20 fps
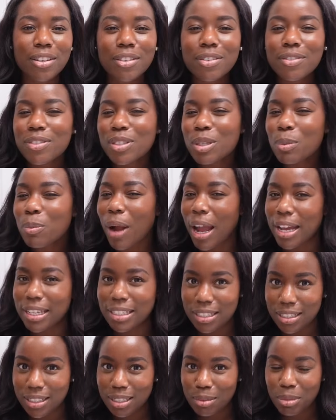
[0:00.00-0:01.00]
of
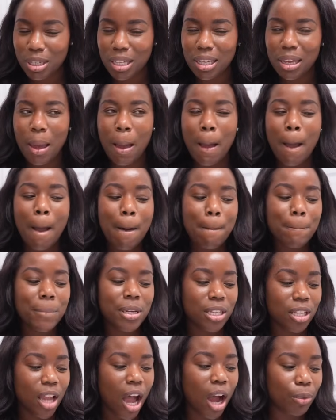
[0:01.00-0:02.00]
surprising to me,
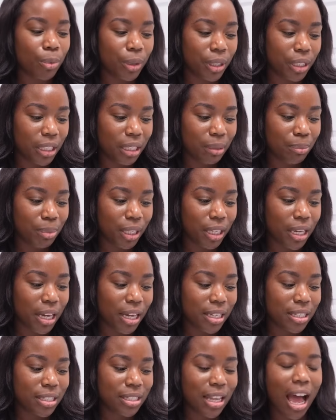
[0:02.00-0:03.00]
but not really
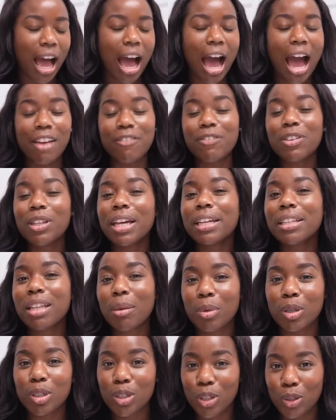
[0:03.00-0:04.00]
because I feel like
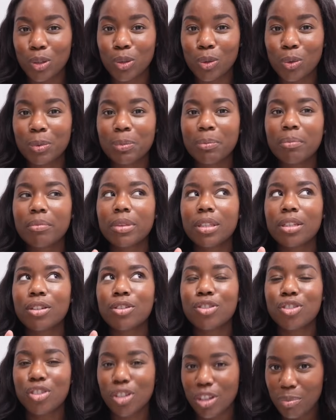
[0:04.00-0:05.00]
number two
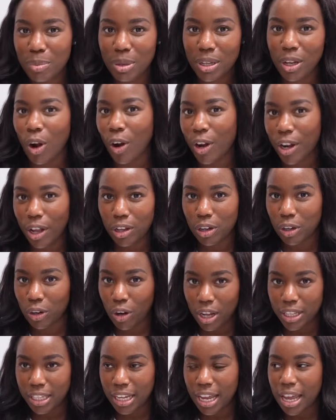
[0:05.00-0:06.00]
should have been Ariana
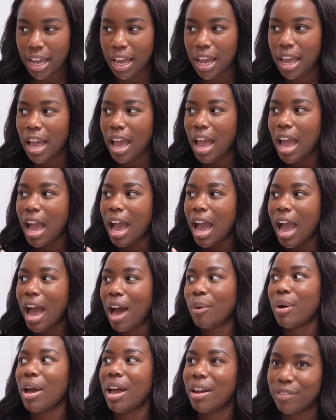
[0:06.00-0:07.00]
Grande.
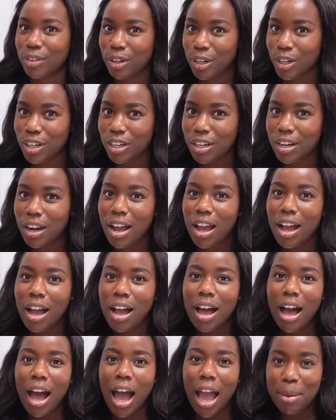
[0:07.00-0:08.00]
However,
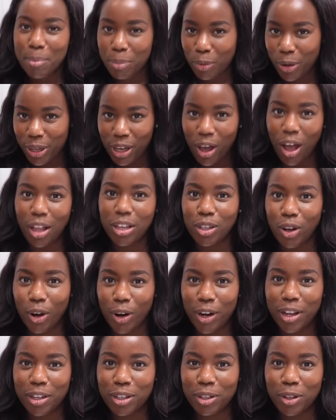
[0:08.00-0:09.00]
I boycotted
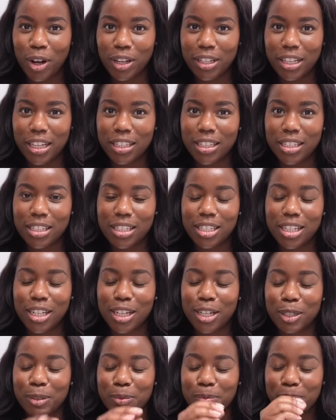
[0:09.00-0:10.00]
Ariana Grande this
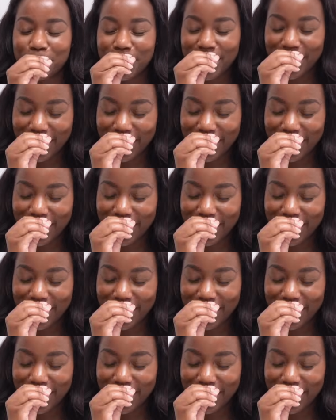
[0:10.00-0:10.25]
year